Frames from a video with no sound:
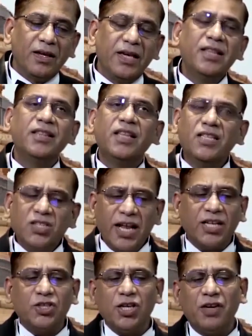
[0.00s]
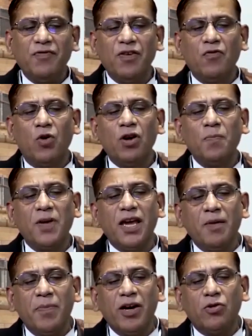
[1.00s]
In this lecture, we won't
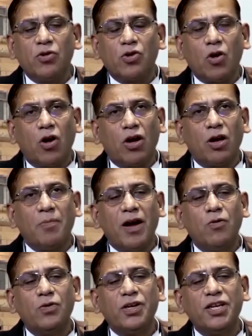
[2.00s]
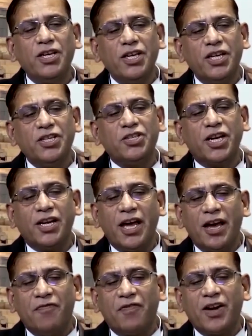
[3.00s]
be able to talk about each and
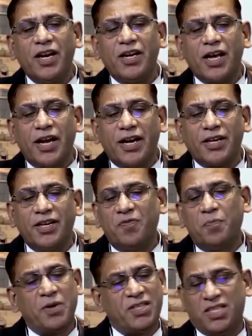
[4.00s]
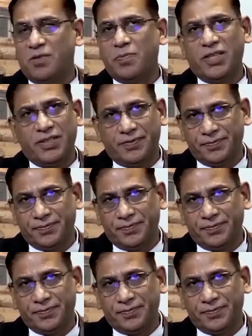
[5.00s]
every directive principle.